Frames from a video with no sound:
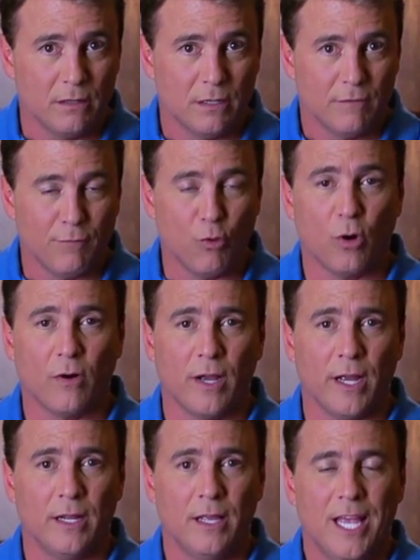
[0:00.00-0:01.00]

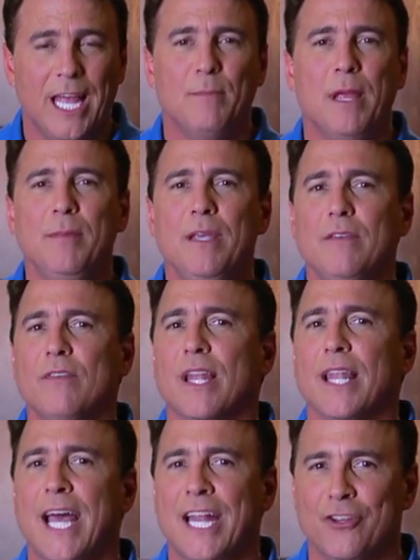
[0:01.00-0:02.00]
fluoride, and maybe even
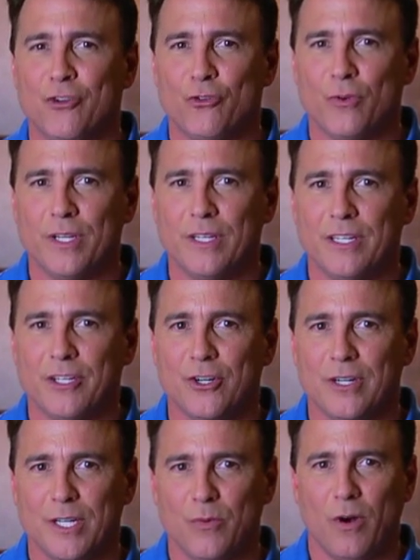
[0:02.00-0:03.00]
lead in your drinking and
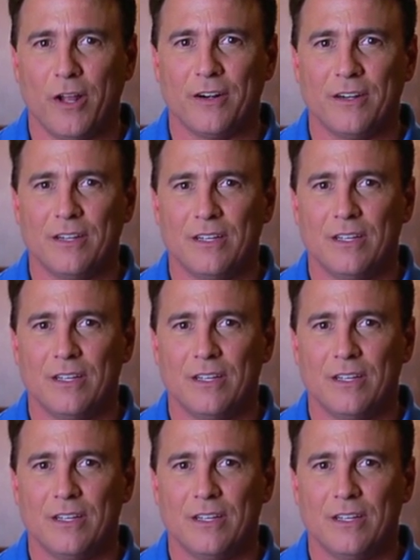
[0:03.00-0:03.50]
cooking water.